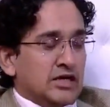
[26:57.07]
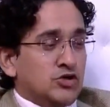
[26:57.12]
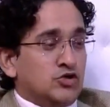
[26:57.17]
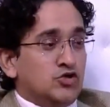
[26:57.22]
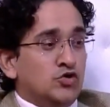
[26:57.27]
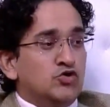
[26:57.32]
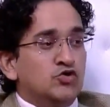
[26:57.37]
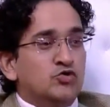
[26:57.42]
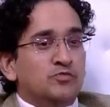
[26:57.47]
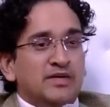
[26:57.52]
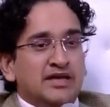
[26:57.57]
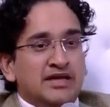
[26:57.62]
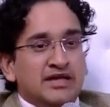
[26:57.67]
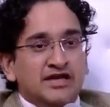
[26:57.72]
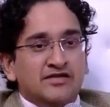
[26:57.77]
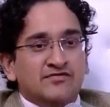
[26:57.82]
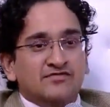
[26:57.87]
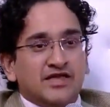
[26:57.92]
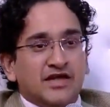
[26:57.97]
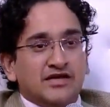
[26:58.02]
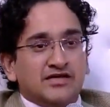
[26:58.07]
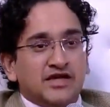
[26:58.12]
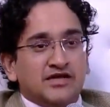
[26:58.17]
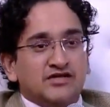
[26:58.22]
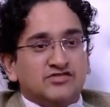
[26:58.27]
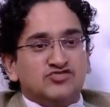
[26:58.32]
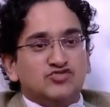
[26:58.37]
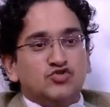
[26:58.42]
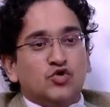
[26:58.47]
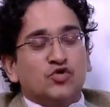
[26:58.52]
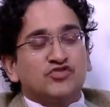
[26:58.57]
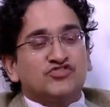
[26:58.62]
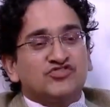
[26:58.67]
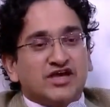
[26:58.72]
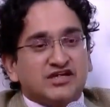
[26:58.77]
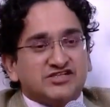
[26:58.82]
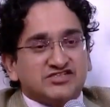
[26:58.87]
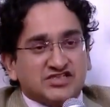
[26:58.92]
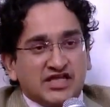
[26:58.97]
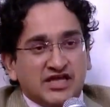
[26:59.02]
Do you believe that there is no
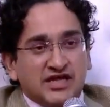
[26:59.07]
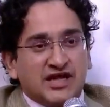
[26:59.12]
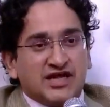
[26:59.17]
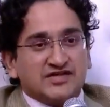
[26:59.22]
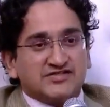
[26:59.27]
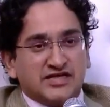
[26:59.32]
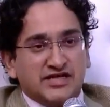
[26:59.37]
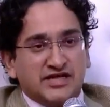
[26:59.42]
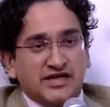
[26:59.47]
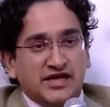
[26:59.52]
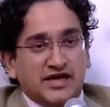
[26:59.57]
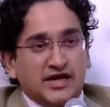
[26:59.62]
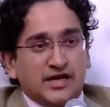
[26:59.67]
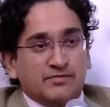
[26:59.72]
such thing as India